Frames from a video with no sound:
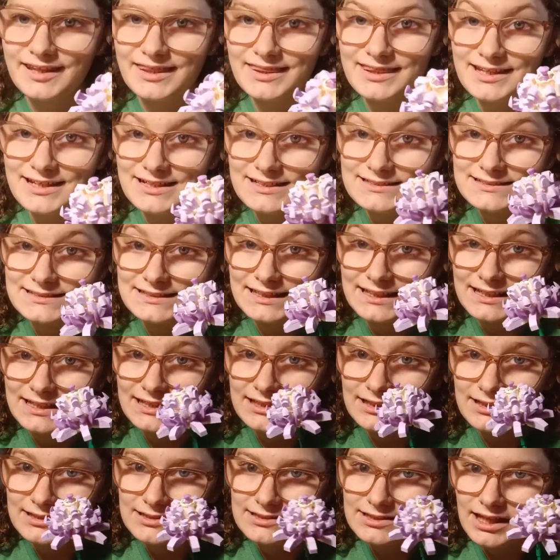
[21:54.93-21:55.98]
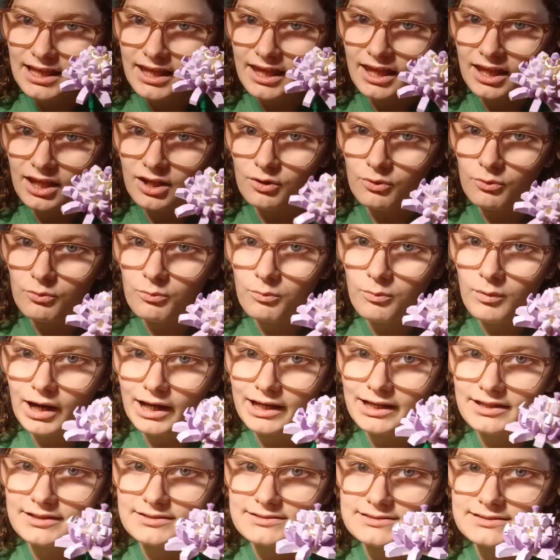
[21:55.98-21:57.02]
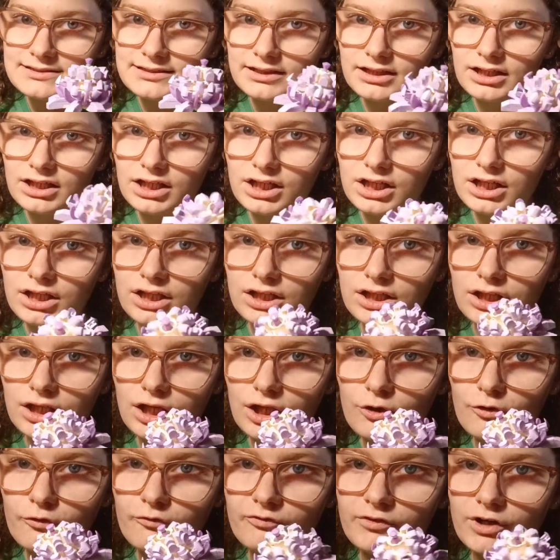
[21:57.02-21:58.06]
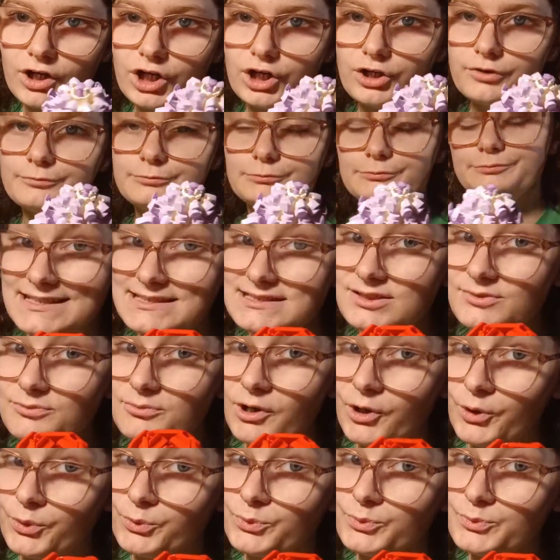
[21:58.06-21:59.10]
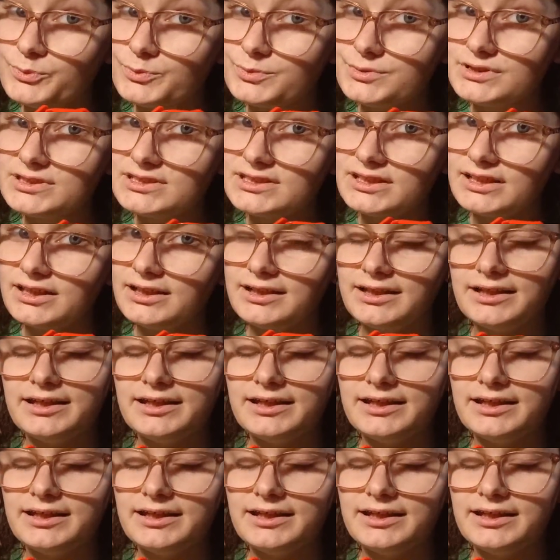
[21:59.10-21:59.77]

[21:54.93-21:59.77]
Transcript: This is a white clover. It's a rose.